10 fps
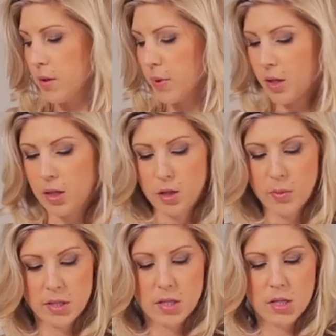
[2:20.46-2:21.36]
let me clear
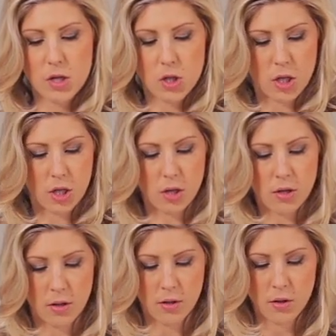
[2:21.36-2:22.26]
my station
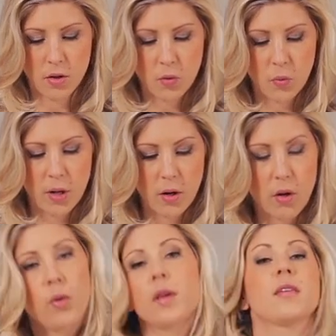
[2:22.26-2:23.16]
here. We are
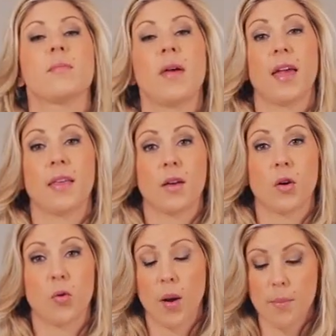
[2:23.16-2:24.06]
going to make the
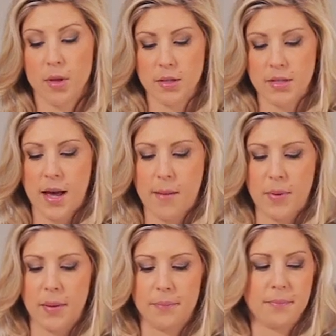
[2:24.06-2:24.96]
crumble
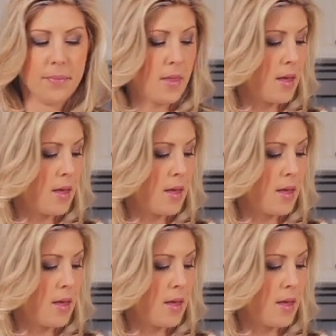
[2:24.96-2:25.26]
topping.